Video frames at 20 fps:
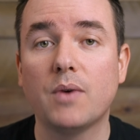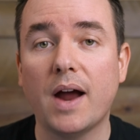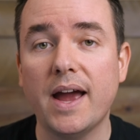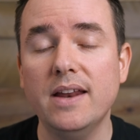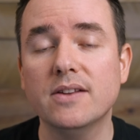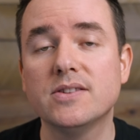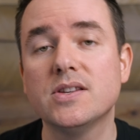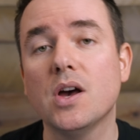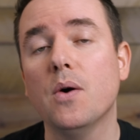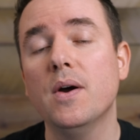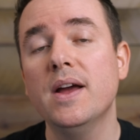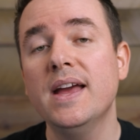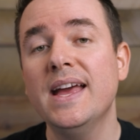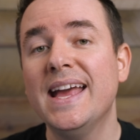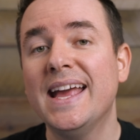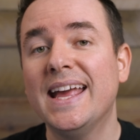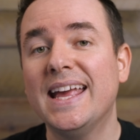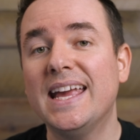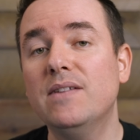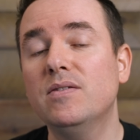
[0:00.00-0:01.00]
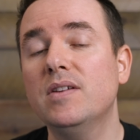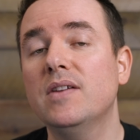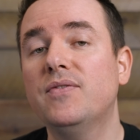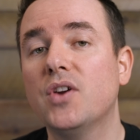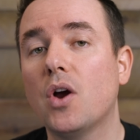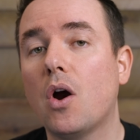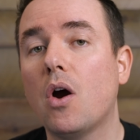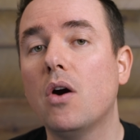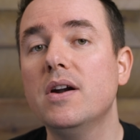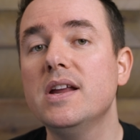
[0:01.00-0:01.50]
right? So even if
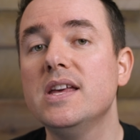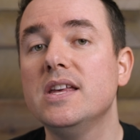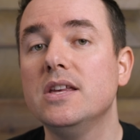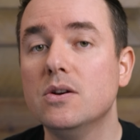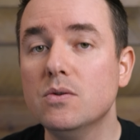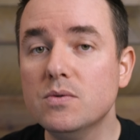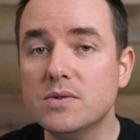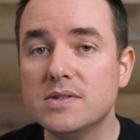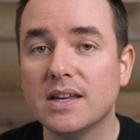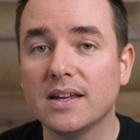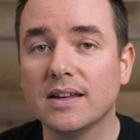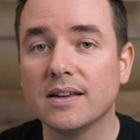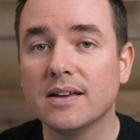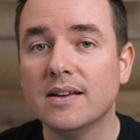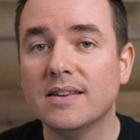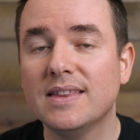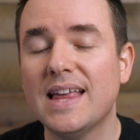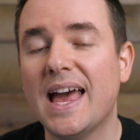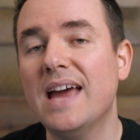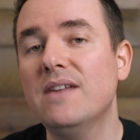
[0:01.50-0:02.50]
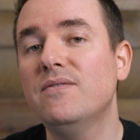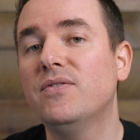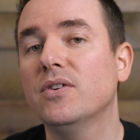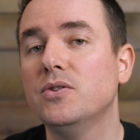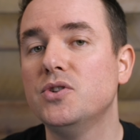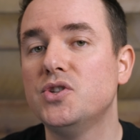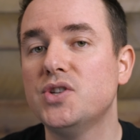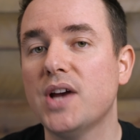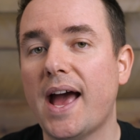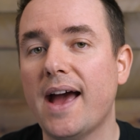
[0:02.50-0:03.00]
you're already using the
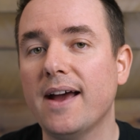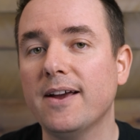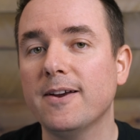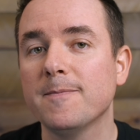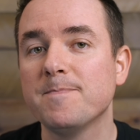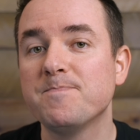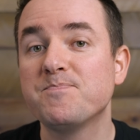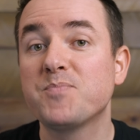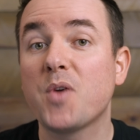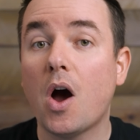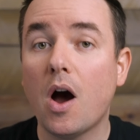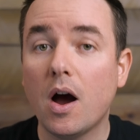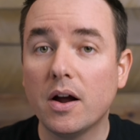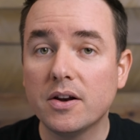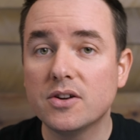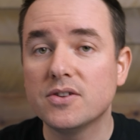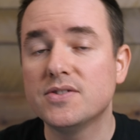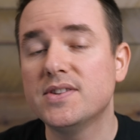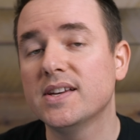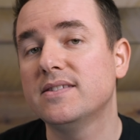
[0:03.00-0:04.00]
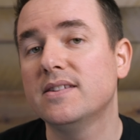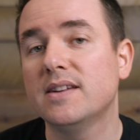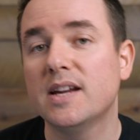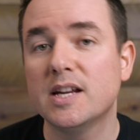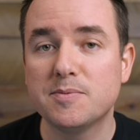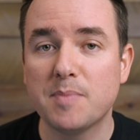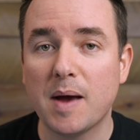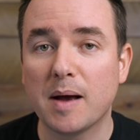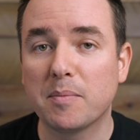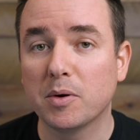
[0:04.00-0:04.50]
headphone jack on your
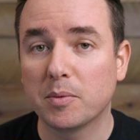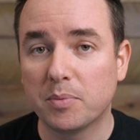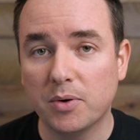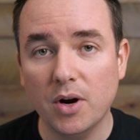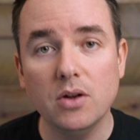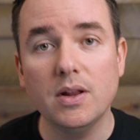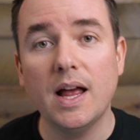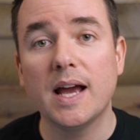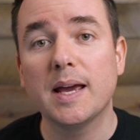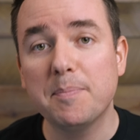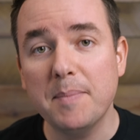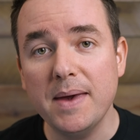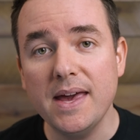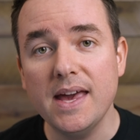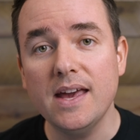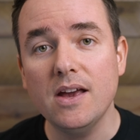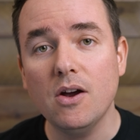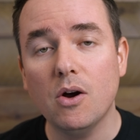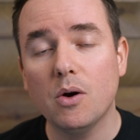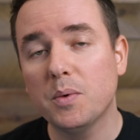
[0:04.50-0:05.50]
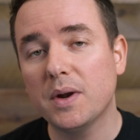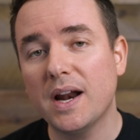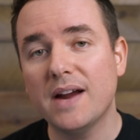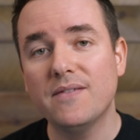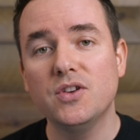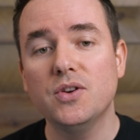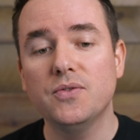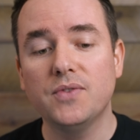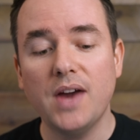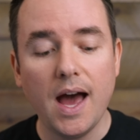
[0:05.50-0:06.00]
16-inch MacBook Pro like me or
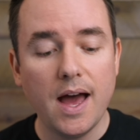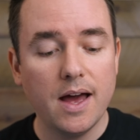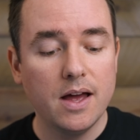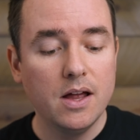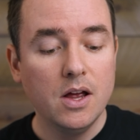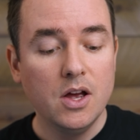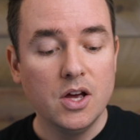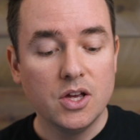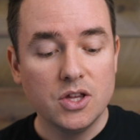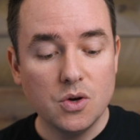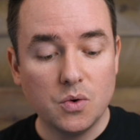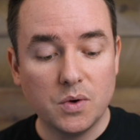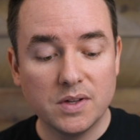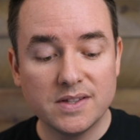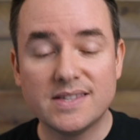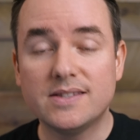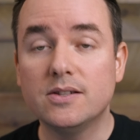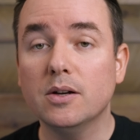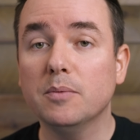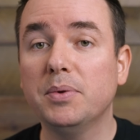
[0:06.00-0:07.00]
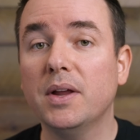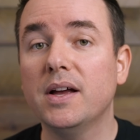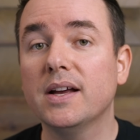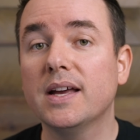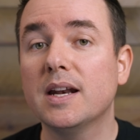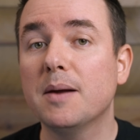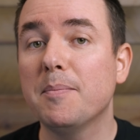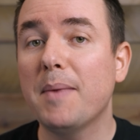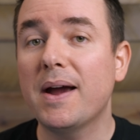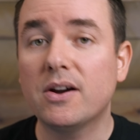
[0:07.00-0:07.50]
whatever you got, you can still plug
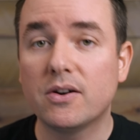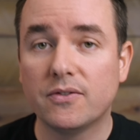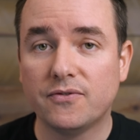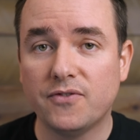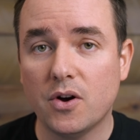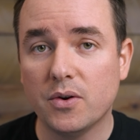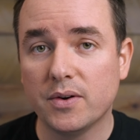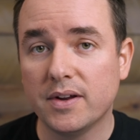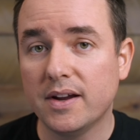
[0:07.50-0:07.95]
in a microphone